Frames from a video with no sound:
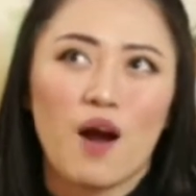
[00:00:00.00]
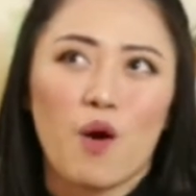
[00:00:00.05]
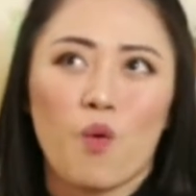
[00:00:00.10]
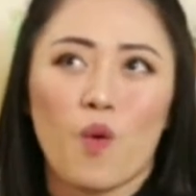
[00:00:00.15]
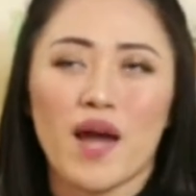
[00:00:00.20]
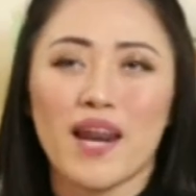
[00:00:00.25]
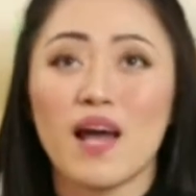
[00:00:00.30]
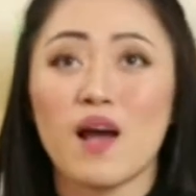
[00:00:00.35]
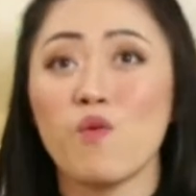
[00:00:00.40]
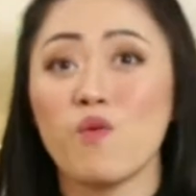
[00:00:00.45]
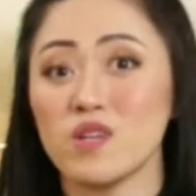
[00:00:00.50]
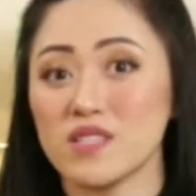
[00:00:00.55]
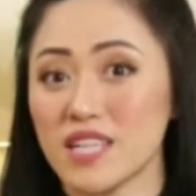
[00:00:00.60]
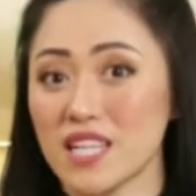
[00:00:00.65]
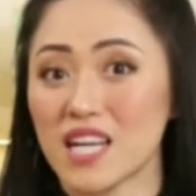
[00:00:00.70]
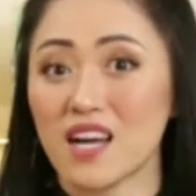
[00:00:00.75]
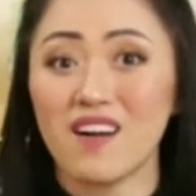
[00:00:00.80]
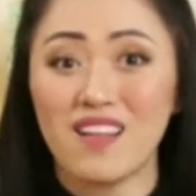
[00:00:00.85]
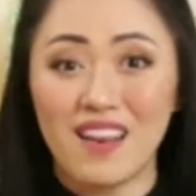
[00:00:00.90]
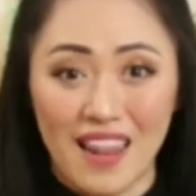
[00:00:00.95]
When I was
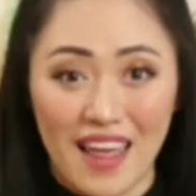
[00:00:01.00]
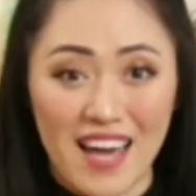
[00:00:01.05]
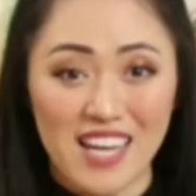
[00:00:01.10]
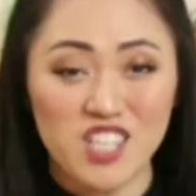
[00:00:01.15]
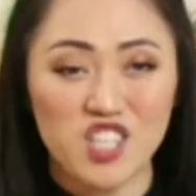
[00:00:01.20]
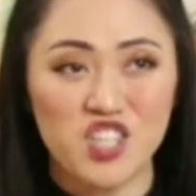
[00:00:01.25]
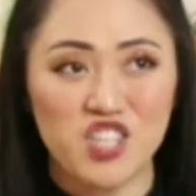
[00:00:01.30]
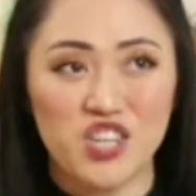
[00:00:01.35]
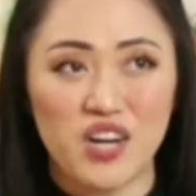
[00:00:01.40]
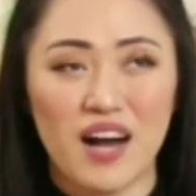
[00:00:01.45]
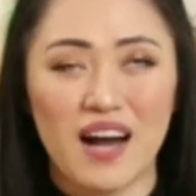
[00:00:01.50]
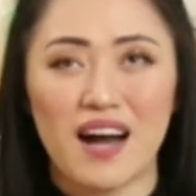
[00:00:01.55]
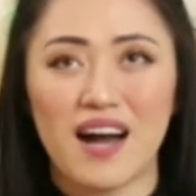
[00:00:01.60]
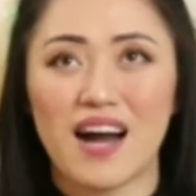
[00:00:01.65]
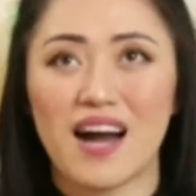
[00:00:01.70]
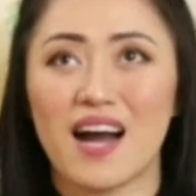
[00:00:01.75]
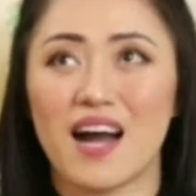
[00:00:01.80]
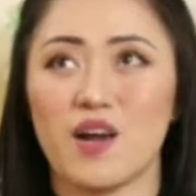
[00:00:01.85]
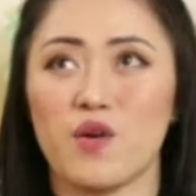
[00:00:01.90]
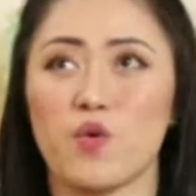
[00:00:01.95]
in college,
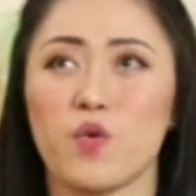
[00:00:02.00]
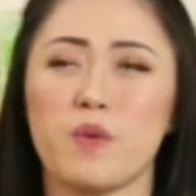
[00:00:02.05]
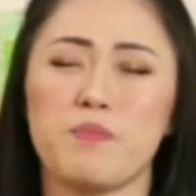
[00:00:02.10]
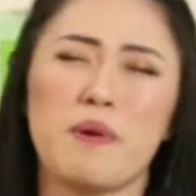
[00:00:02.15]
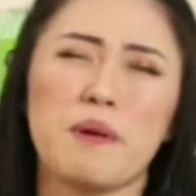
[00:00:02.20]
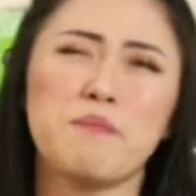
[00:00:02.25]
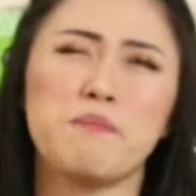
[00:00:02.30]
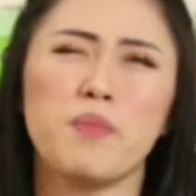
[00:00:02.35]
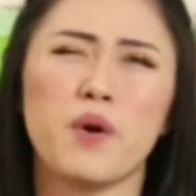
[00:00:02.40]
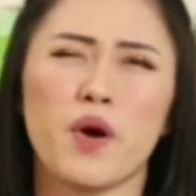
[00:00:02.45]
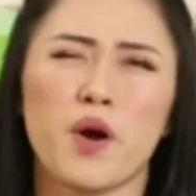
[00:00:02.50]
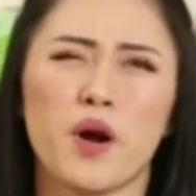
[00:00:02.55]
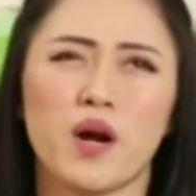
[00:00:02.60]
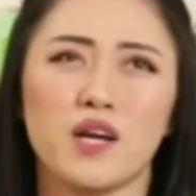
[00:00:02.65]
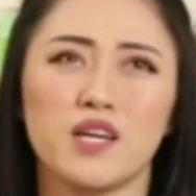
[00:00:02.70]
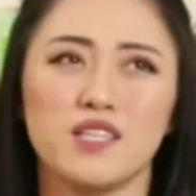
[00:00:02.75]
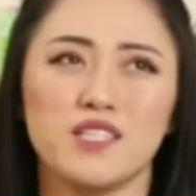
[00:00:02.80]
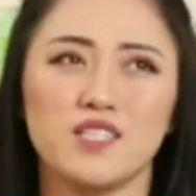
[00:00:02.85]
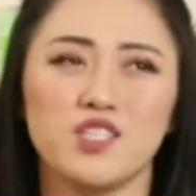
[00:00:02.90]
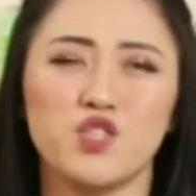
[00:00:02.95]
I
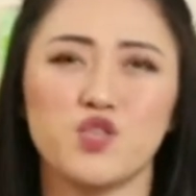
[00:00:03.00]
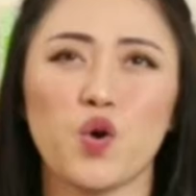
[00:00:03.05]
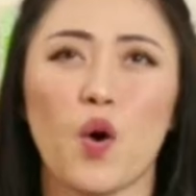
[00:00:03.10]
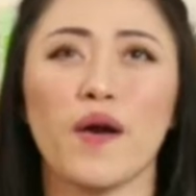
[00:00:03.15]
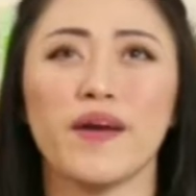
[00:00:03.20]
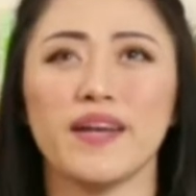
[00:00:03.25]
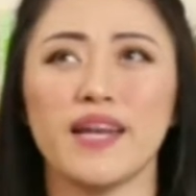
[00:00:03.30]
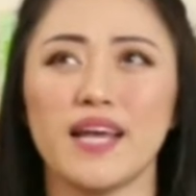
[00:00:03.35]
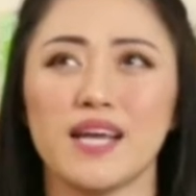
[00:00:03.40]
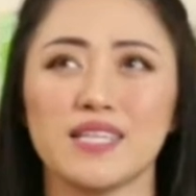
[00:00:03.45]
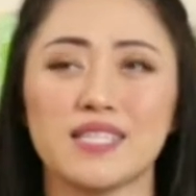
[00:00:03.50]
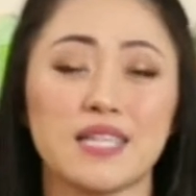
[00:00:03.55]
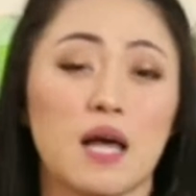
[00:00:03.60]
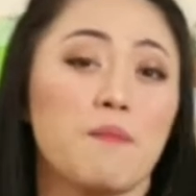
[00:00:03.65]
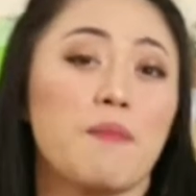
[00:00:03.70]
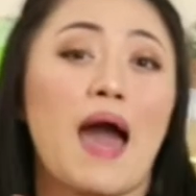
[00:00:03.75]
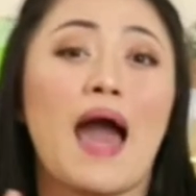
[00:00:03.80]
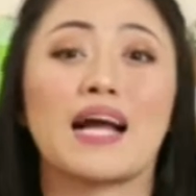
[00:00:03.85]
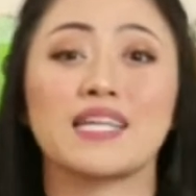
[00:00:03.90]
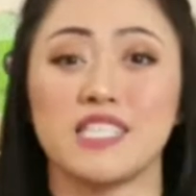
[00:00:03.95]
remember joining
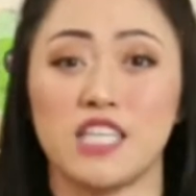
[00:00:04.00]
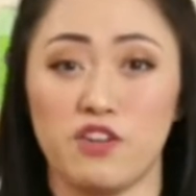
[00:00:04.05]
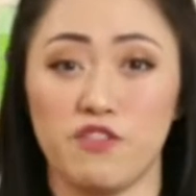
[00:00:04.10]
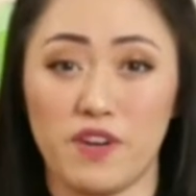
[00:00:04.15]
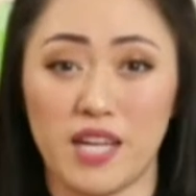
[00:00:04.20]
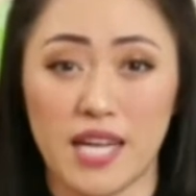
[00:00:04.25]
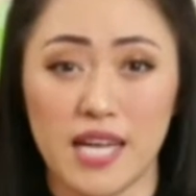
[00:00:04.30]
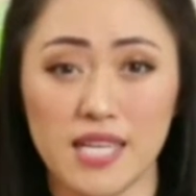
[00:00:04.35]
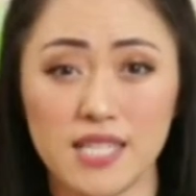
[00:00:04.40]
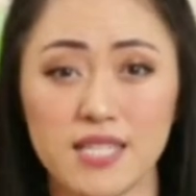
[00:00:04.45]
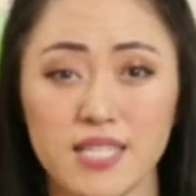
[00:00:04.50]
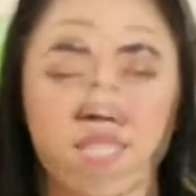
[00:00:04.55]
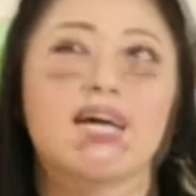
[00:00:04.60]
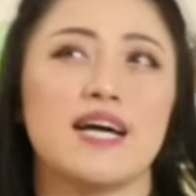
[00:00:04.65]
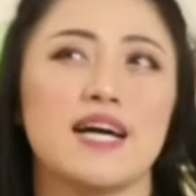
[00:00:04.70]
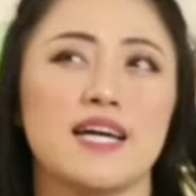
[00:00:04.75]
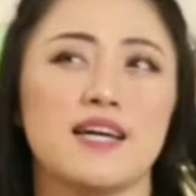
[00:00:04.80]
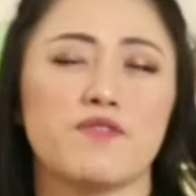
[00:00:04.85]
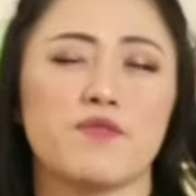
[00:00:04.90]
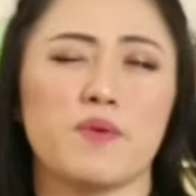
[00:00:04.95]
some activities.
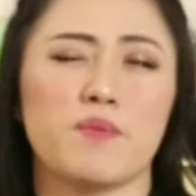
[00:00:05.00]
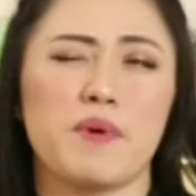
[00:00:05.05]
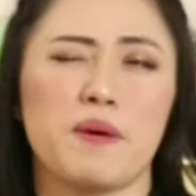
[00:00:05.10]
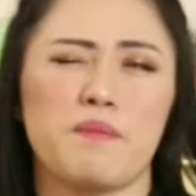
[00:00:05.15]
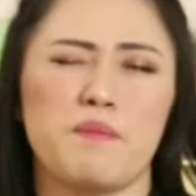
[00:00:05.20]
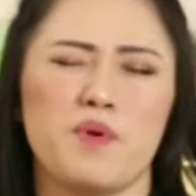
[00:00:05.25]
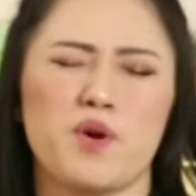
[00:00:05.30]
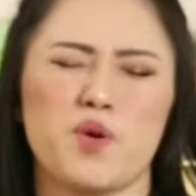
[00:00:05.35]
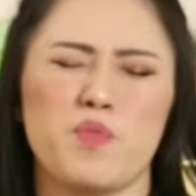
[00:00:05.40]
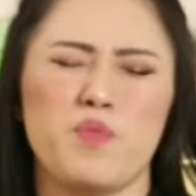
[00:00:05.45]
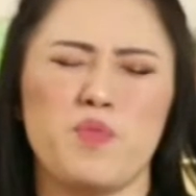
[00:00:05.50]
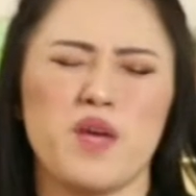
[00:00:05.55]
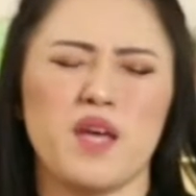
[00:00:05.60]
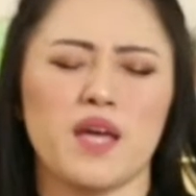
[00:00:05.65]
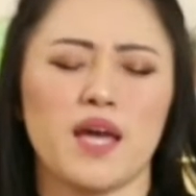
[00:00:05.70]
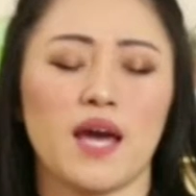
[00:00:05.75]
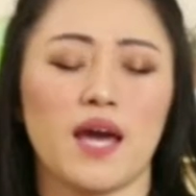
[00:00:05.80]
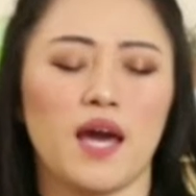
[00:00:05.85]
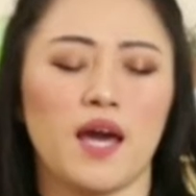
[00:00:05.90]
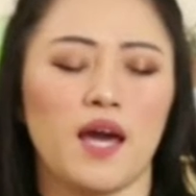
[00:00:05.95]
I remember
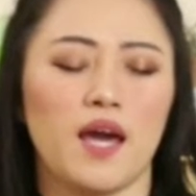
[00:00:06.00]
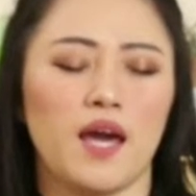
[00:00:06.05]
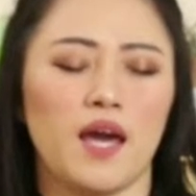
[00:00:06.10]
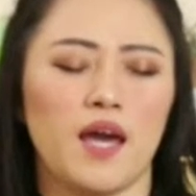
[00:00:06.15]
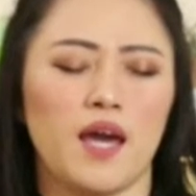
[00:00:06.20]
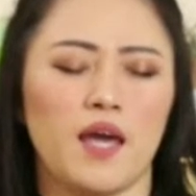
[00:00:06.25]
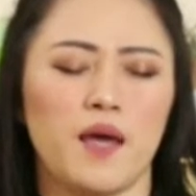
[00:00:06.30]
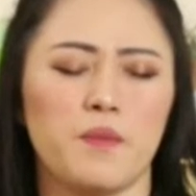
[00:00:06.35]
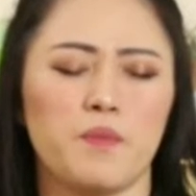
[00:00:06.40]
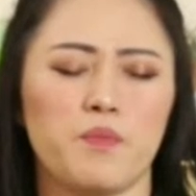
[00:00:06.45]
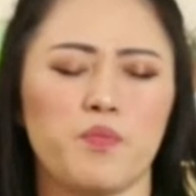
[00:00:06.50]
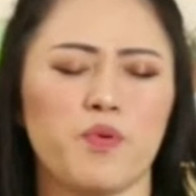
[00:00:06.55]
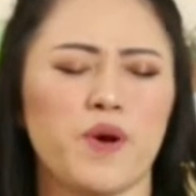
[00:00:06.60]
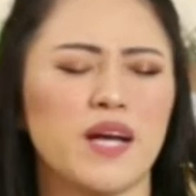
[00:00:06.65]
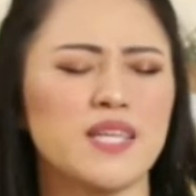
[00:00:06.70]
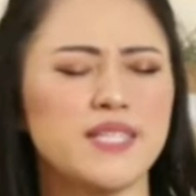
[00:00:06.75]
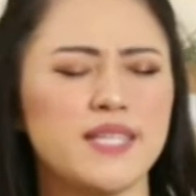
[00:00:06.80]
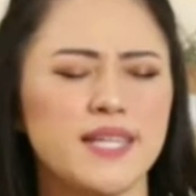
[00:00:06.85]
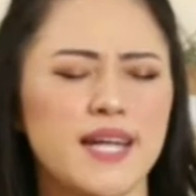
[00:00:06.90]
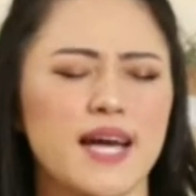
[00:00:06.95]
being a
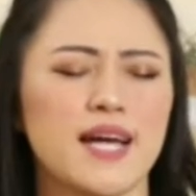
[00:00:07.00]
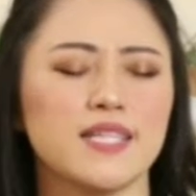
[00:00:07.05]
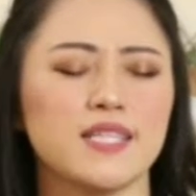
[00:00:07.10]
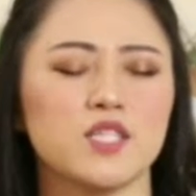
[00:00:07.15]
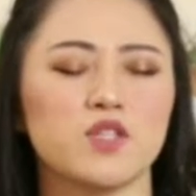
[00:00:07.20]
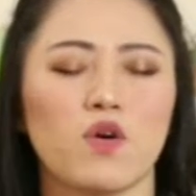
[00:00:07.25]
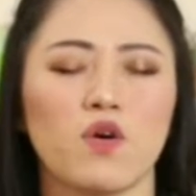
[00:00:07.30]
president